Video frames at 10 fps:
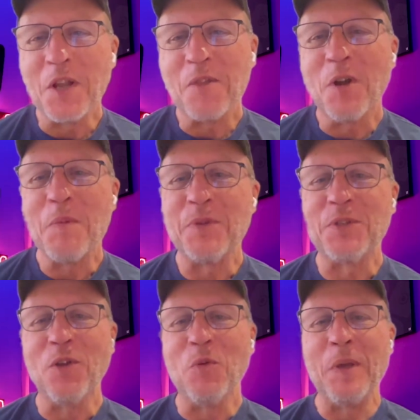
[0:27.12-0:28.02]
another
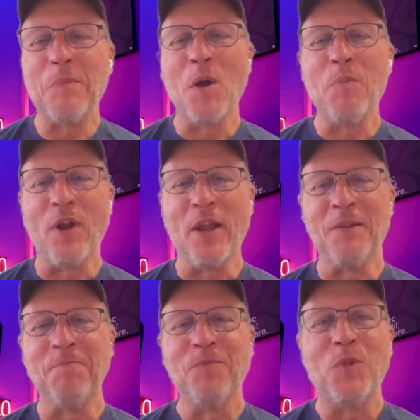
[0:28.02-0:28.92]
episode of Pick My Brain,
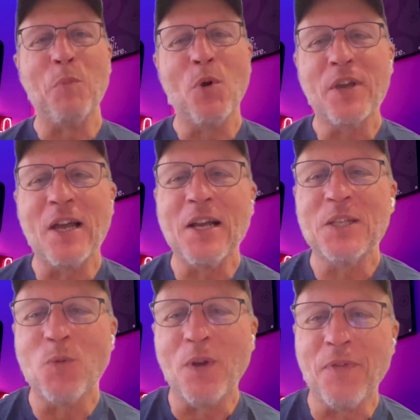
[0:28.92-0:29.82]
the
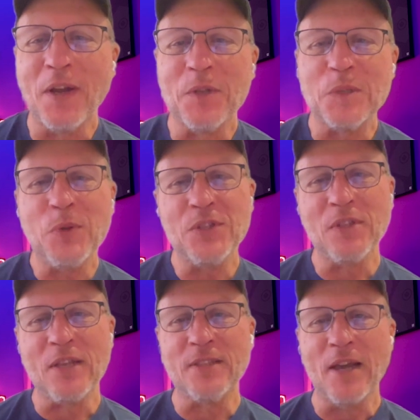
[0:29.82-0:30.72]
podcast where founders
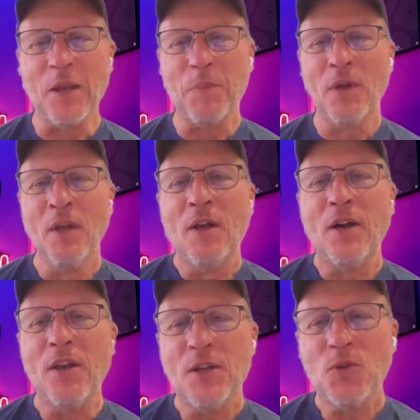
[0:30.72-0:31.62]
pitch their startup.
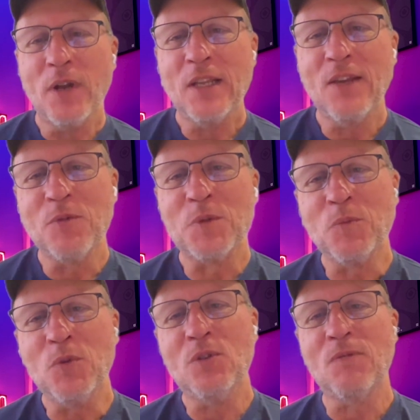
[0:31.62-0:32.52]
And I try to give them
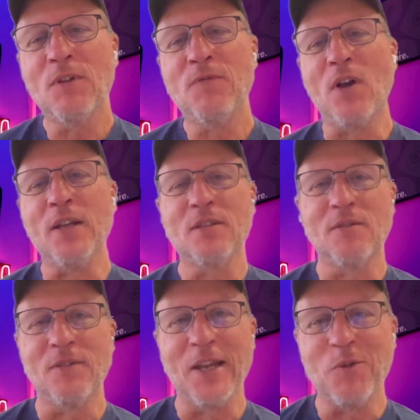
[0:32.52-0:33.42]
some useful
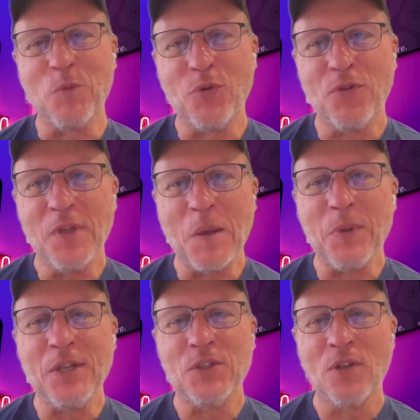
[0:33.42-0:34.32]
advice on how to improve their
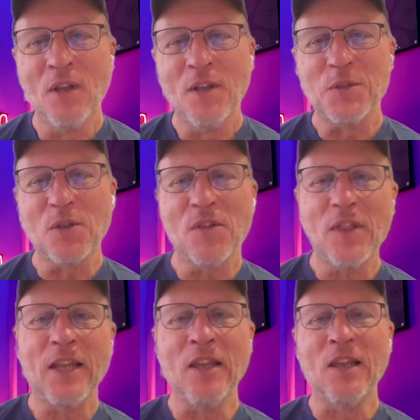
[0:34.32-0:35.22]
pitch so that
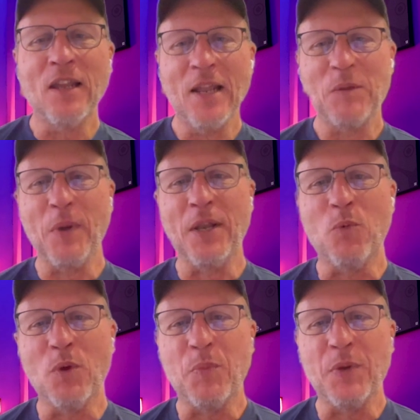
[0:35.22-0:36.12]
they can connect better
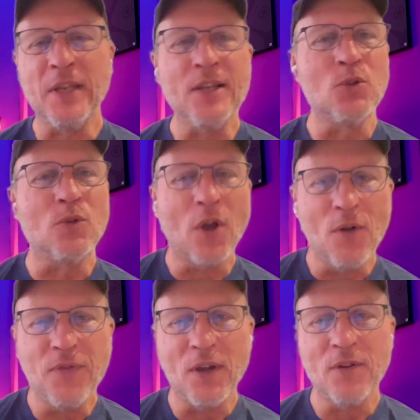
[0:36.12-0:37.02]
with potential
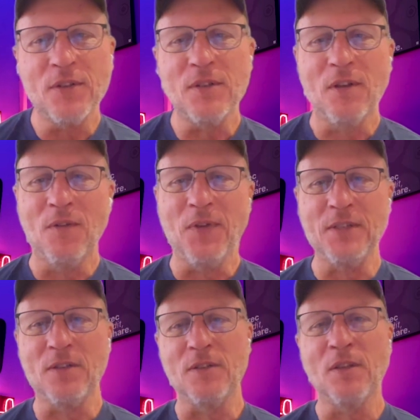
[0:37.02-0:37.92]
co-founders,
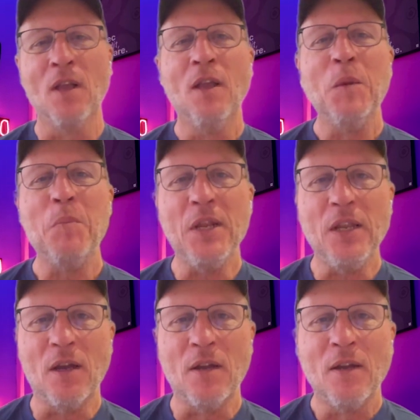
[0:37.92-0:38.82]
investors,
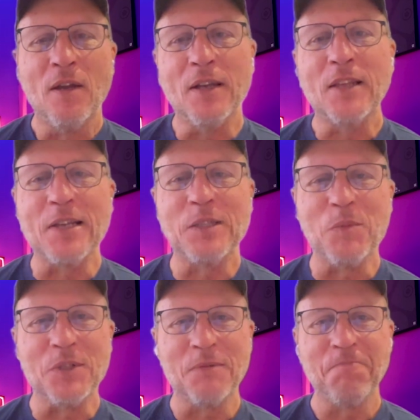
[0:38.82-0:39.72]
media, and
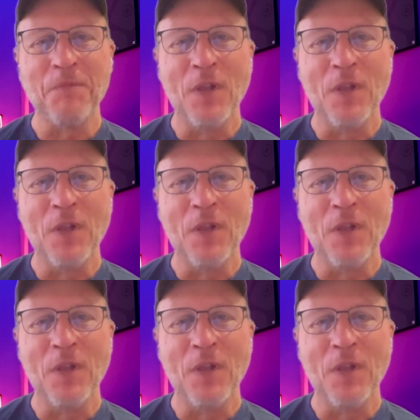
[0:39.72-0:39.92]
customers.